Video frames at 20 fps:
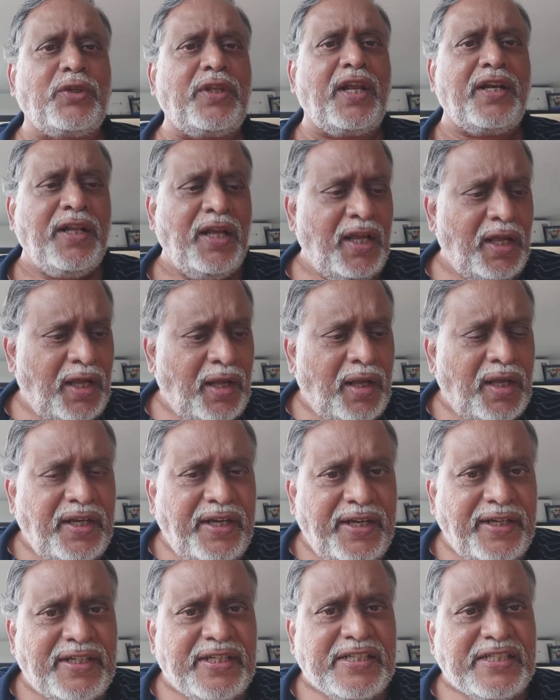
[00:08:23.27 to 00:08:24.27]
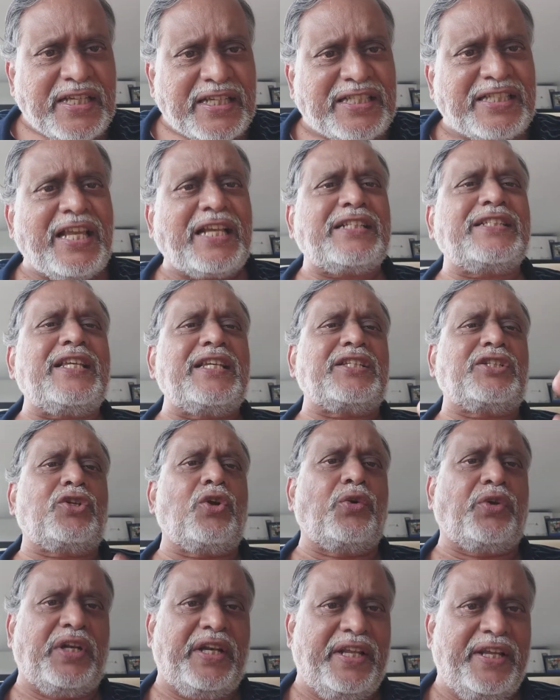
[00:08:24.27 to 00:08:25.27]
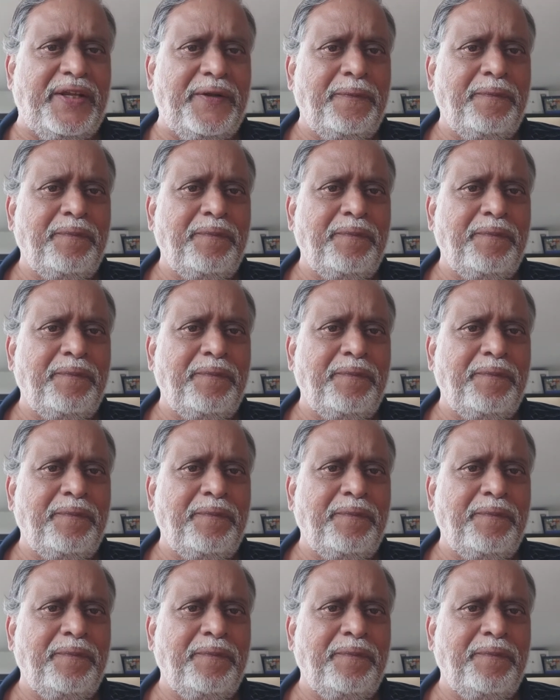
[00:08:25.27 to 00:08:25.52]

that it is a success totally.